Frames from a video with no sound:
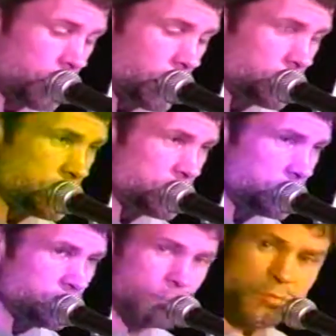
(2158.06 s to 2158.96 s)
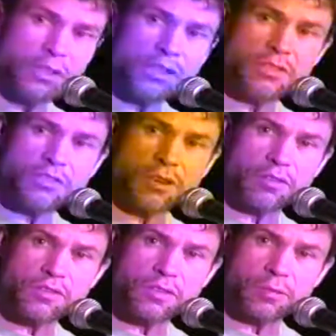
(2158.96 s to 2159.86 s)
I have some leads on
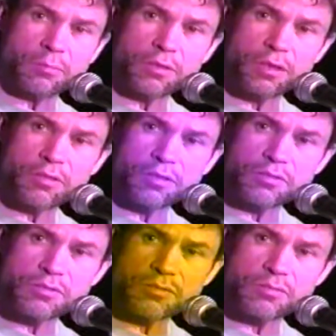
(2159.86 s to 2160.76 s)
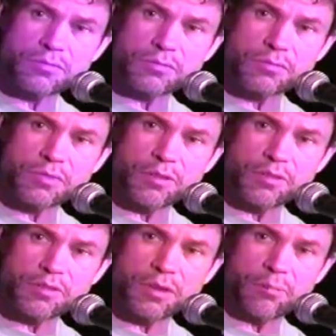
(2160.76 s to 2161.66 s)
this thing, but nothing's
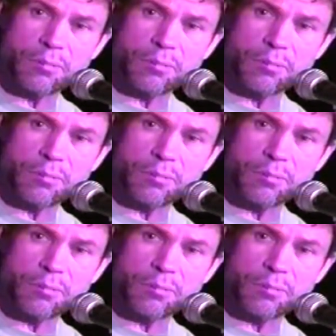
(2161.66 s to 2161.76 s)
come